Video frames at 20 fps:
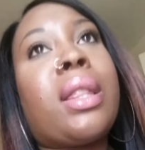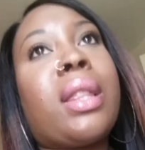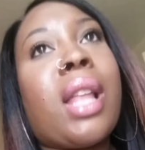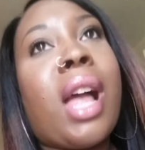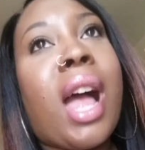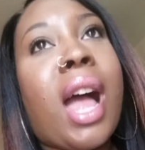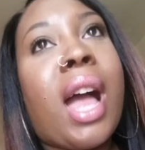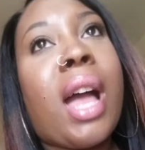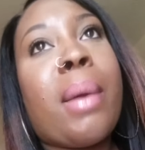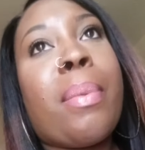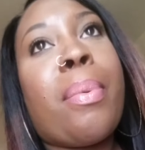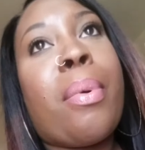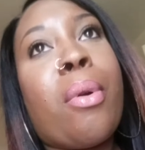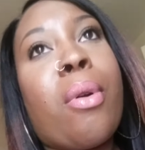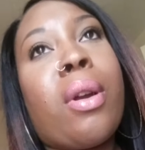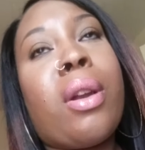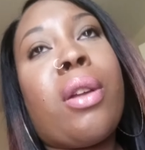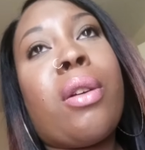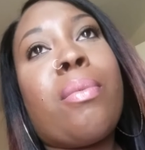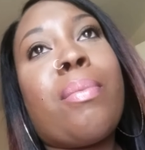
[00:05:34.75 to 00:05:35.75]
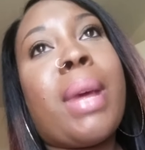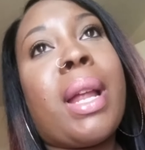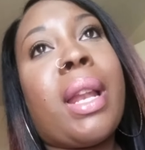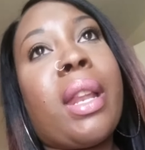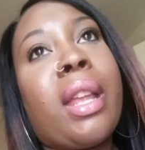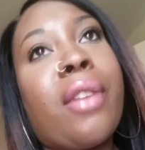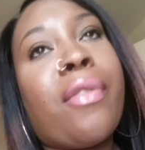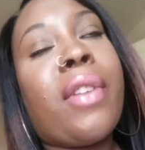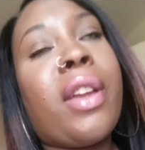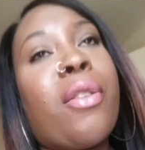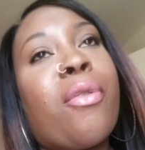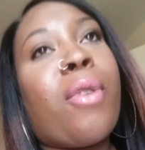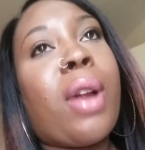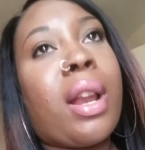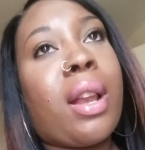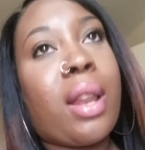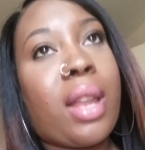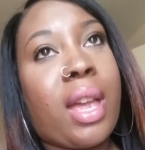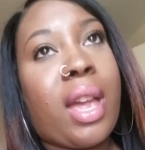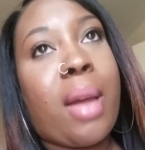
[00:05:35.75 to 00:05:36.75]
thigh part on my left and
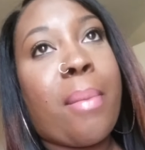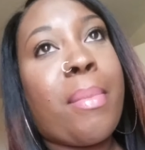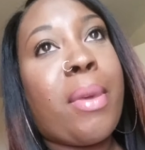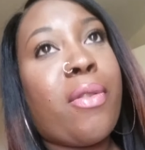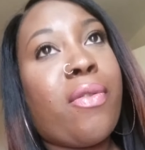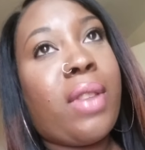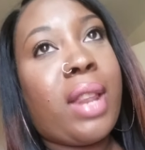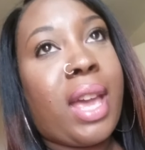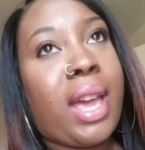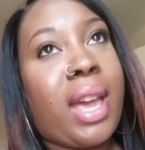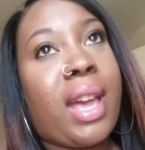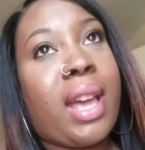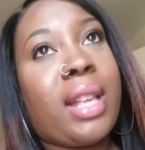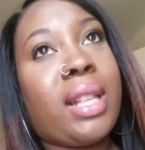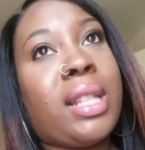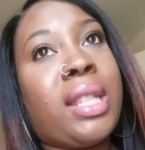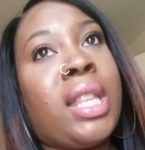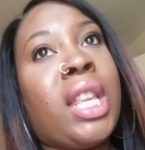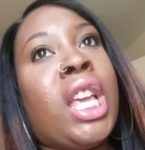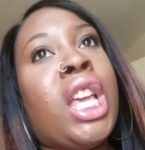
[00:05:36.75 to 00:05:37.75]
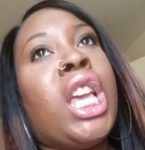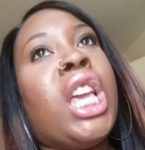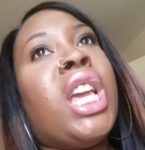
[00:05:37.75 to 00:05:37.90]
right leg, both legs.